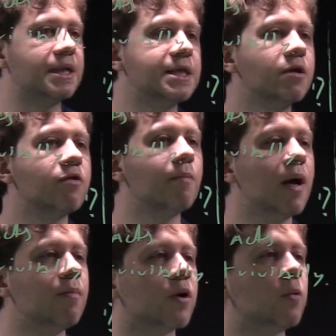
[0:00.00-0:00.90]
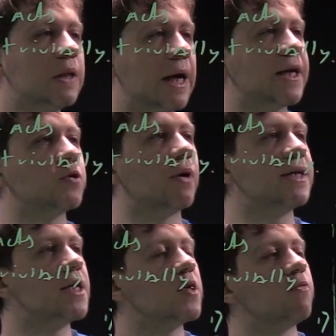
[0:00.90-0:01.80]
then remember, we like to
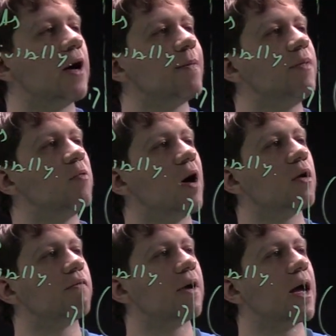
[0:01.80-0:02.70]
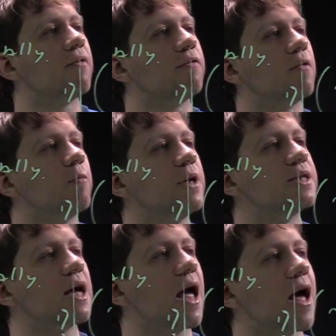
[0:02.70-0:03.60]
identify P1 of F
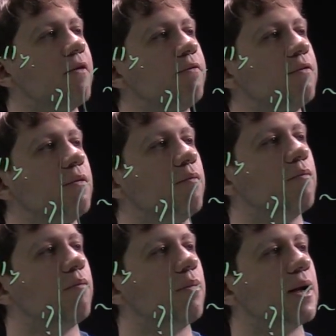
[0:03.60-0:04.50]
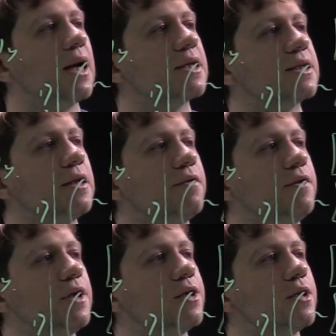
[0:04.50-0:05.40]
with F plus
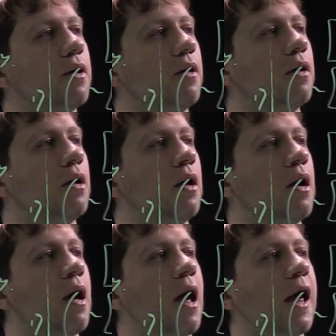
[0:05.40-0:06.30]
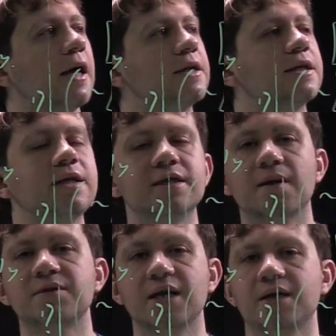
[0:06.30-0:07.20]
infinity. And in
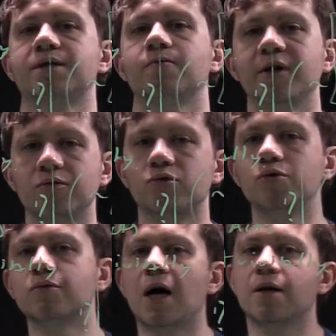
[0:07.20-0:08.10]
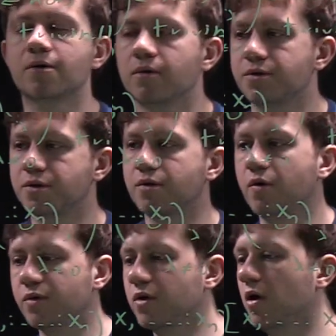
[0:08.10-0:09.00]
some sense, when you do calculus, you
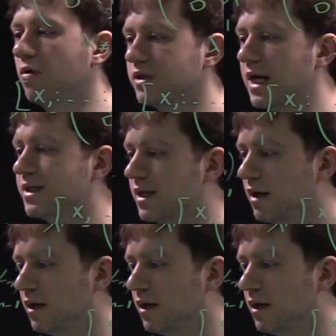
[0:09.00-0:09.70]
know that,